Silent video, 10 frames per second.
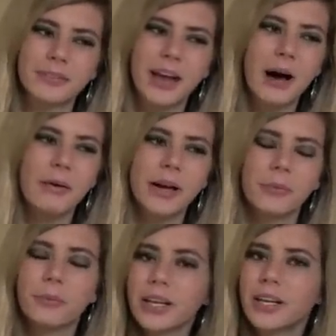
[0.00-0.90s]
Now I
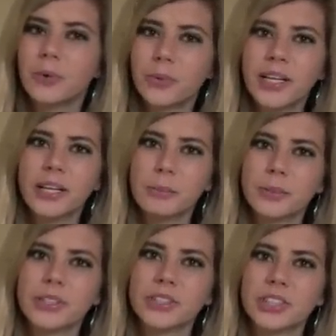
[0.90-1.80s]
really, really
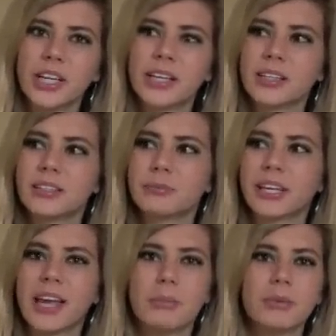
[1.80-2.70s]
appreciated
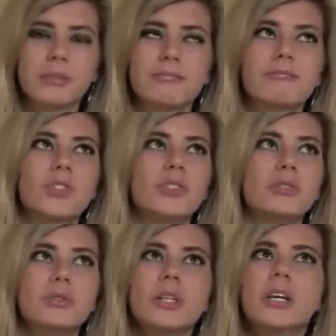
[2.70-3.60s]
being able
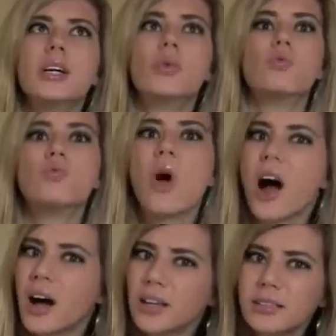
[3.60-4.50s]
to
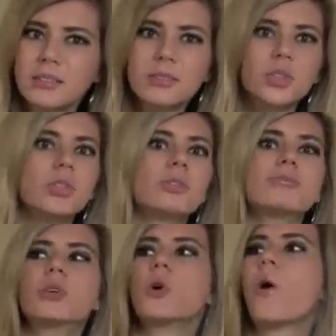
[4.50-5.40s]
run, to
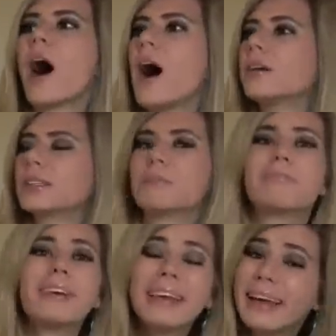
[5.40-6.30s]
go out
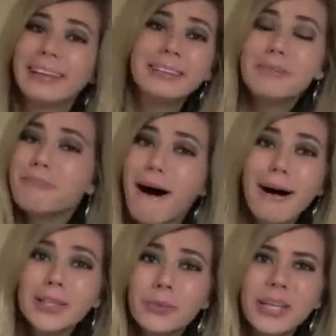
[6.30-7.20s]
and play in the
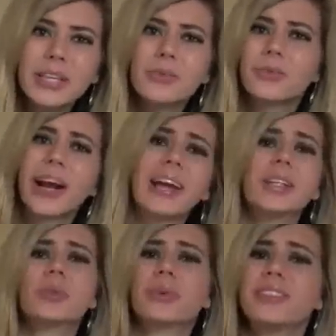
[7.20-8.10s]
mud when it
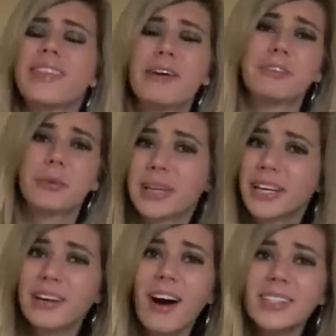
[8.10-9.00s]
rained. We never
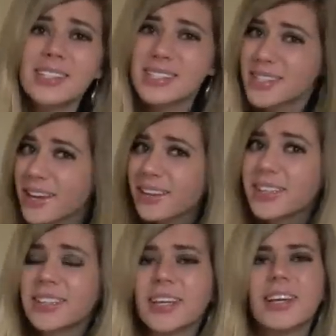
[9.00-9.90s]
really got
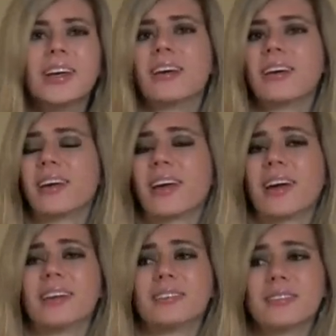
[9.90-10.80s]
sick,
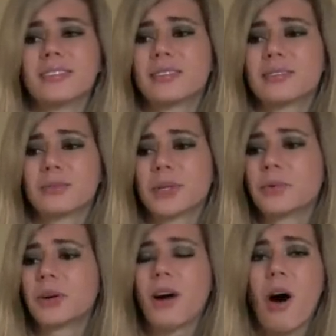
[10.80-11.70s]
and we
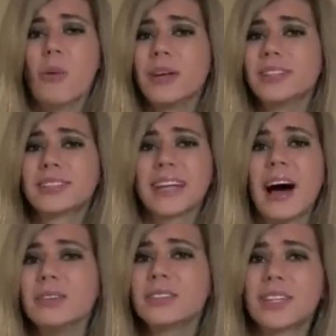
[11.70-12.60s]
were always
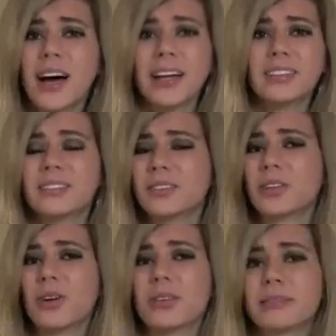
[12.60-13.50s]
outside, you
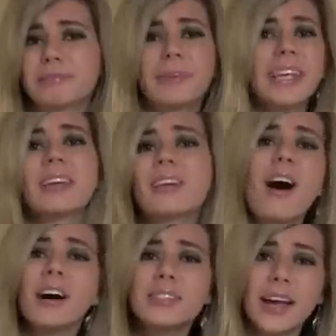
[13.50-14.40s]
know, being in
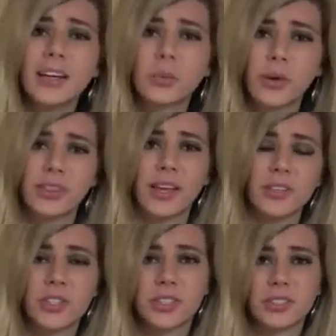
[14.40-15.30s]
contact with
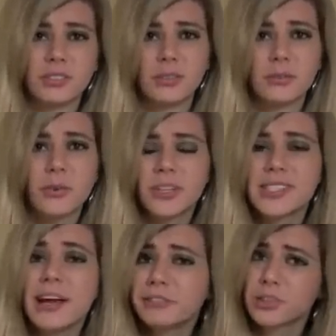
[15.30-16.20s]
nature. Of
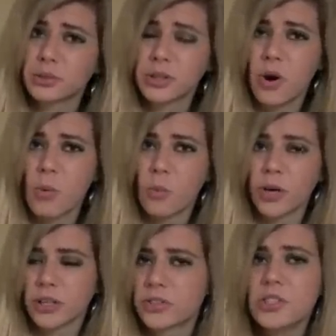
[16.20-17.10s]
course, never doing
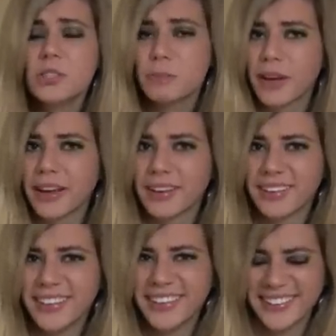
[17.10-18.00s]
homework, just
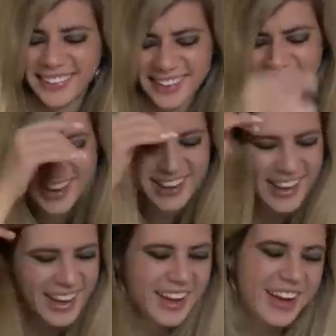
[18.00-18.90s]
playing.
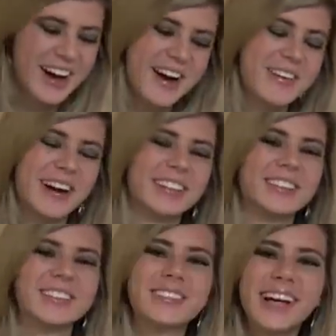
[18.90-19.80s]
All right,
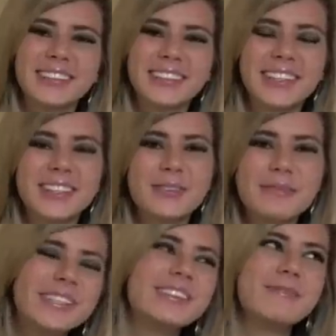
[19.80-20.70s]
so that's a little
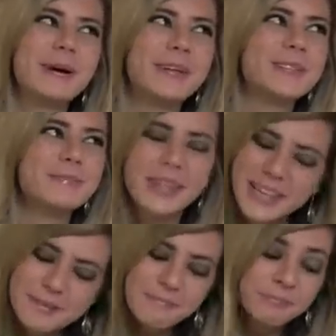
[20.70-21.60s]
bit about
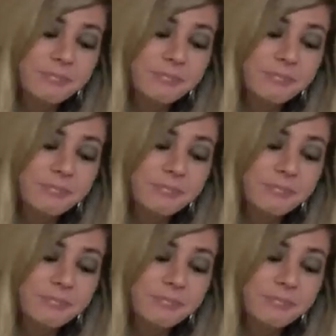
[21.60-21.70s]
me.